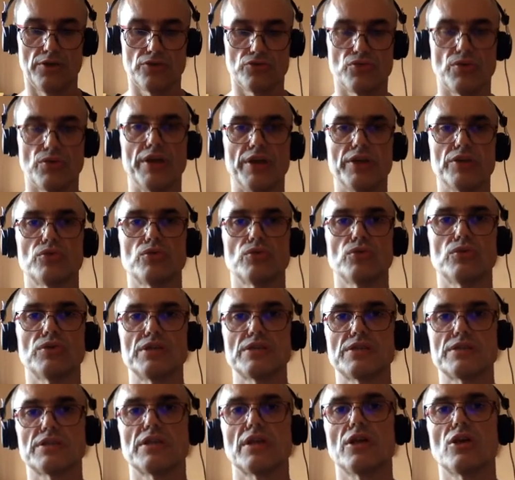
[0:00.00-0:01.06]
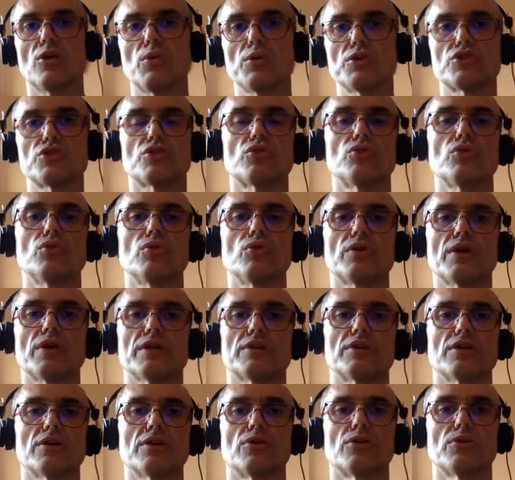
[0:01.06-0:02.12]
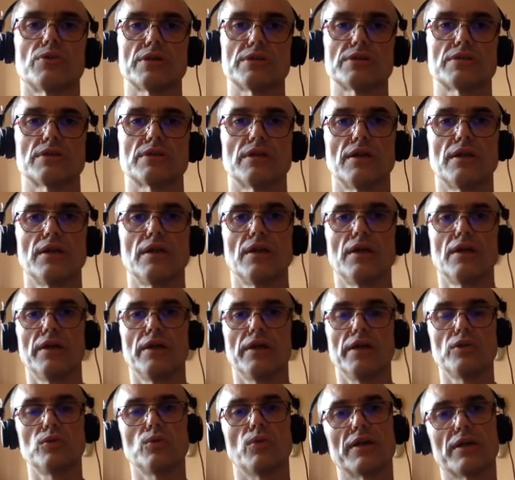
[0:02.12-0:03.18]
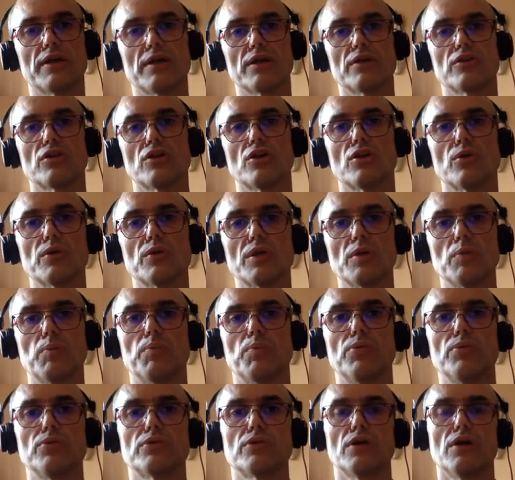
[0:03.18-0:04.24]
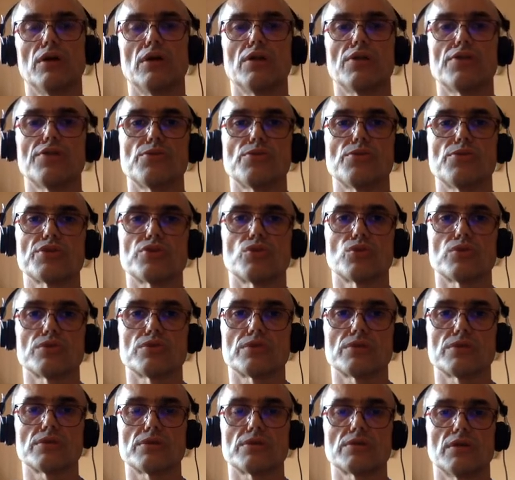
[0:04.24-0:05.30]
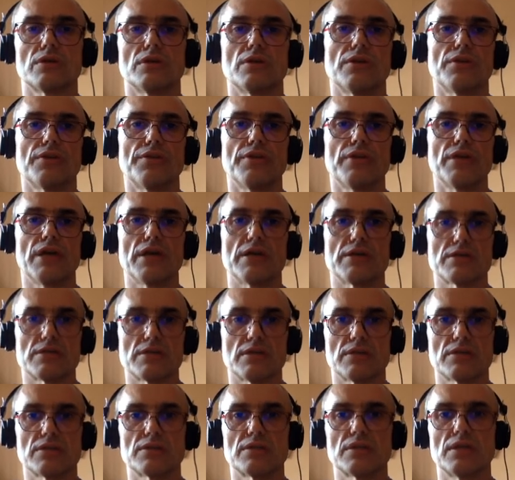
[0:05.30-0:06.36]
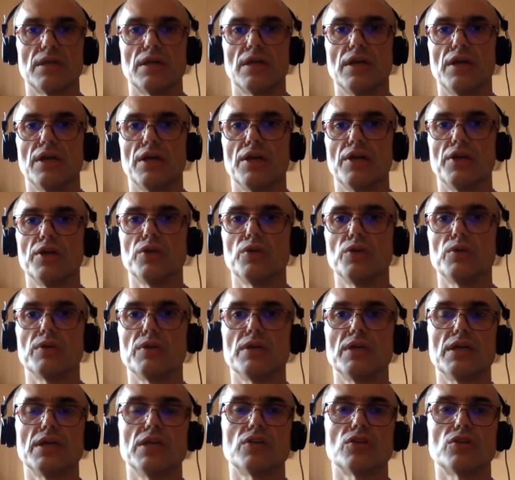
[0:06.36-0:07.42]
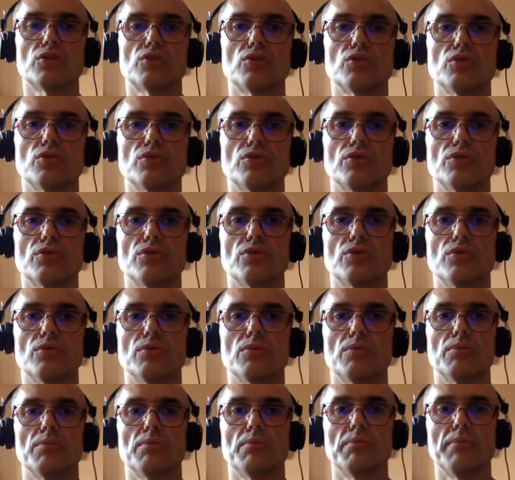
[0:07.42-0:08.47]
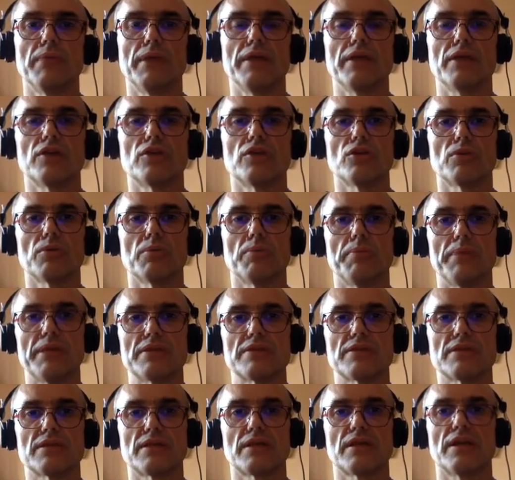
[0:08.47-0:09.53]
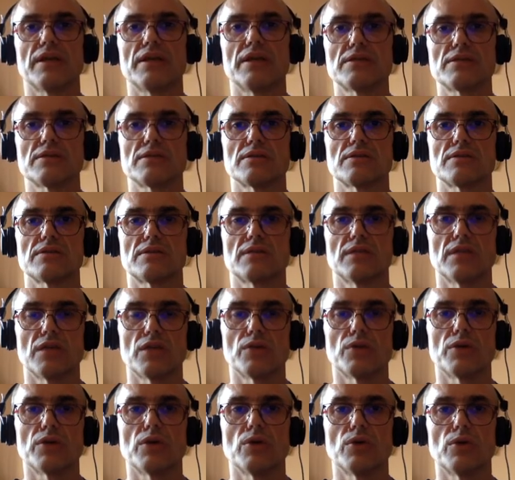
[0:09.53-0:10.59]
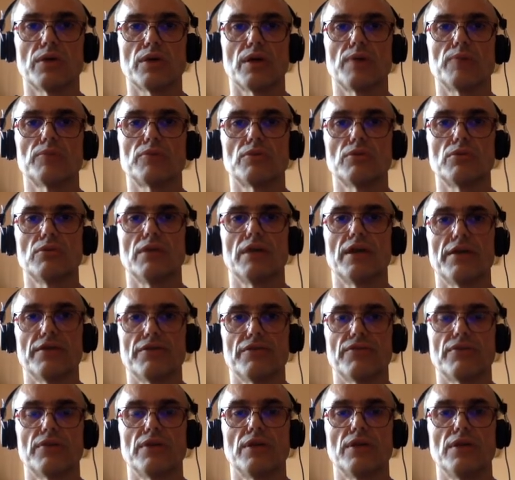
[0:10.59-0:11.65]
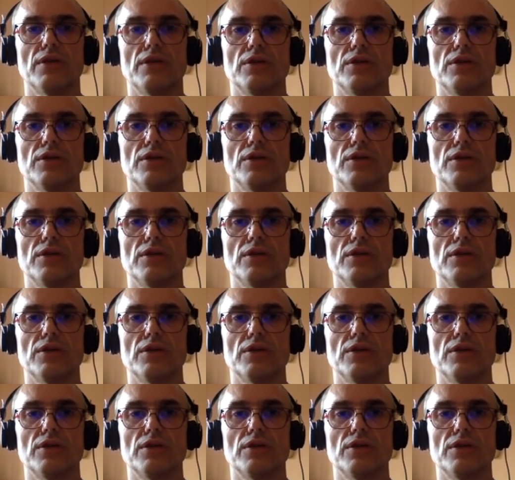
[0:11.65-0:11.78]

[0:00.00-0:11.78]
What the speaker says: Try to distinguish two categories. In one category, put all the resources, all the assets you need to make your best case scenario come to life.